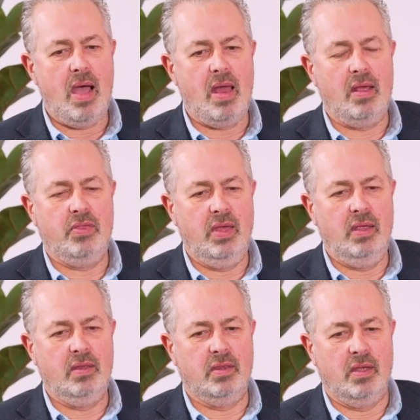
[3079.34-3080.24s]
And I
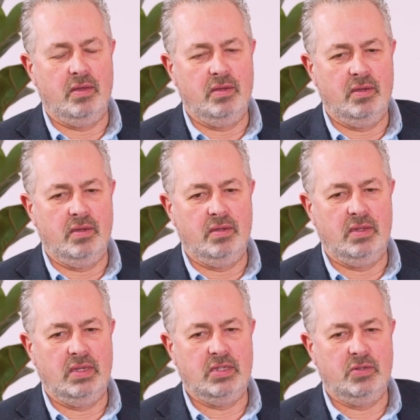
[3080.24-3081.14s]
think that
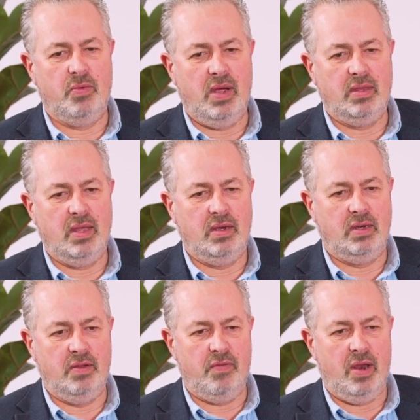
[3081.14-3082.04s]
this is where then
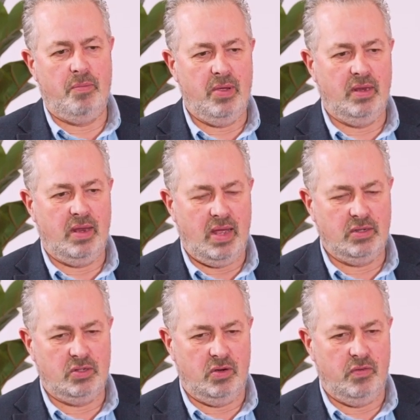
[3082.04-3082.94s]
developing
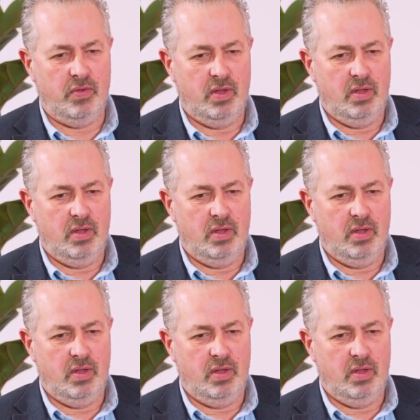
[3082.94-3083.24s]
that sort of